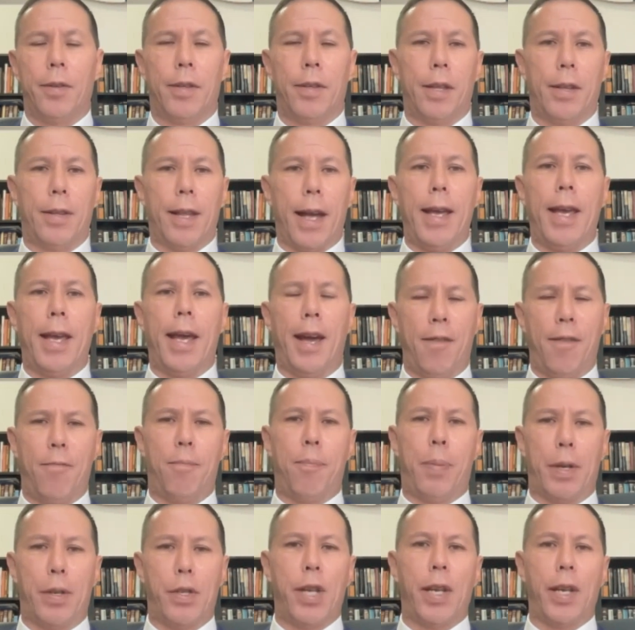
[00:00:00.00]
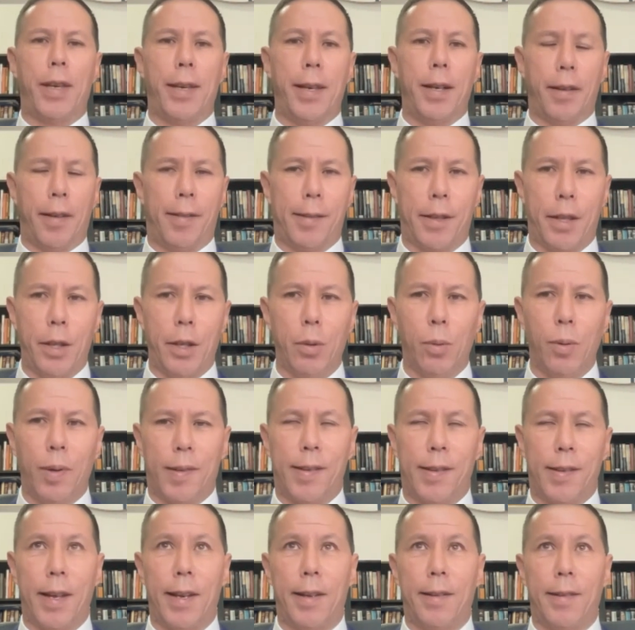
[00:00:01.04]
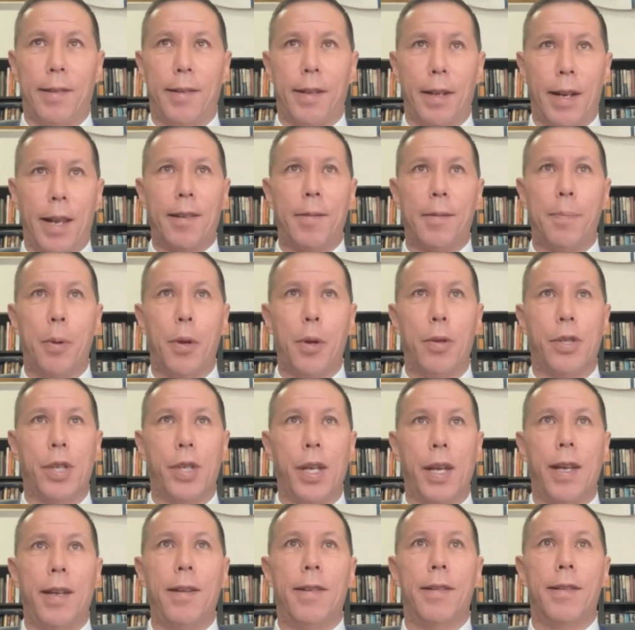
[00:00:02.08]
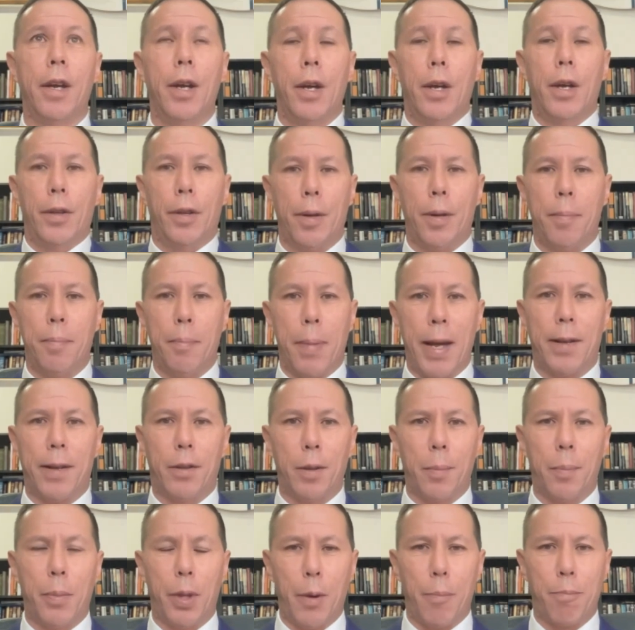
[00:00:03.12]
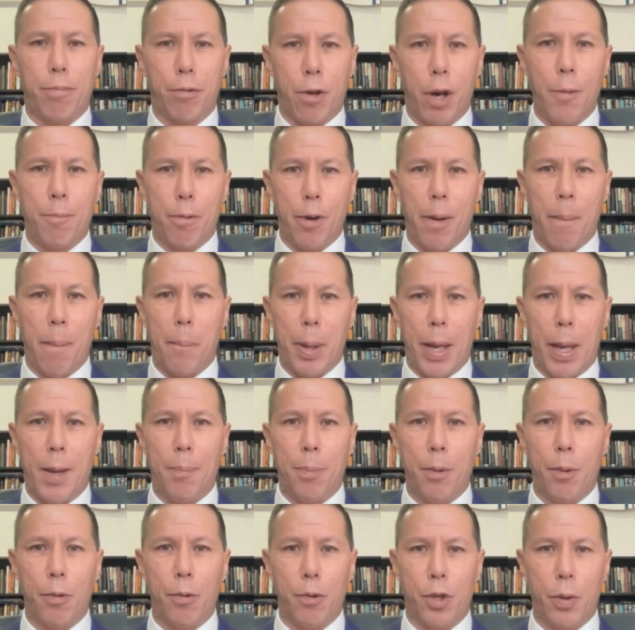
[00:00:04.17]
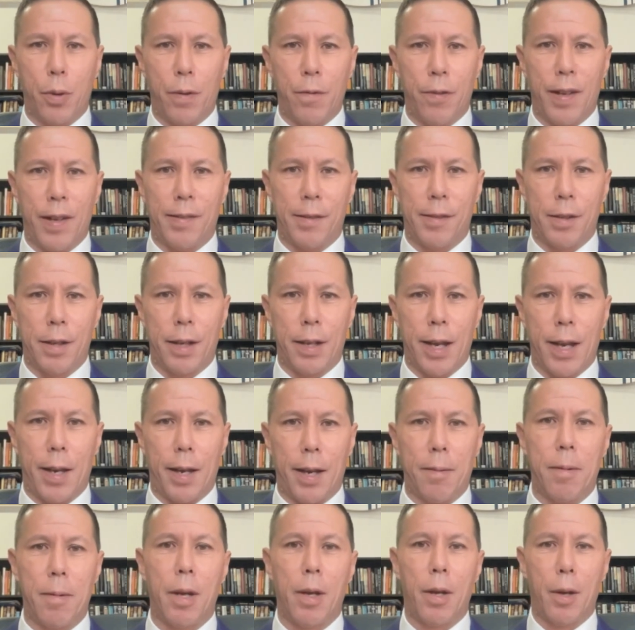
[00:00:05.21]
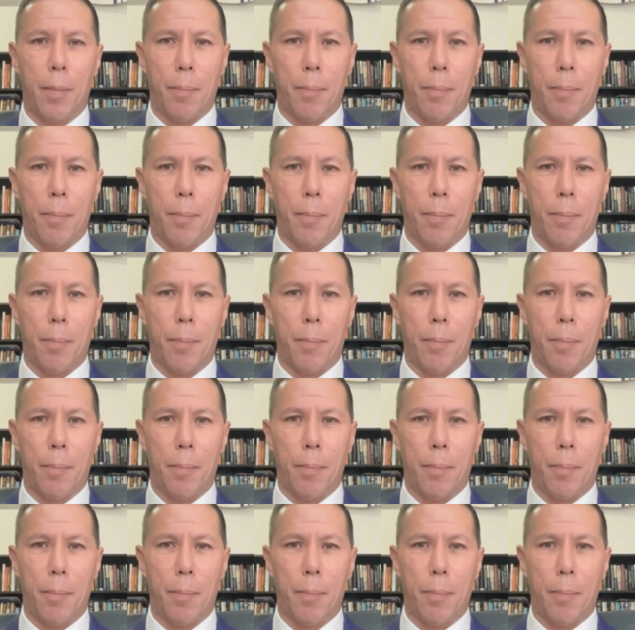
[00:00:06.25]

that they have particular skill sets and expertise that make them the appropriate people to investigate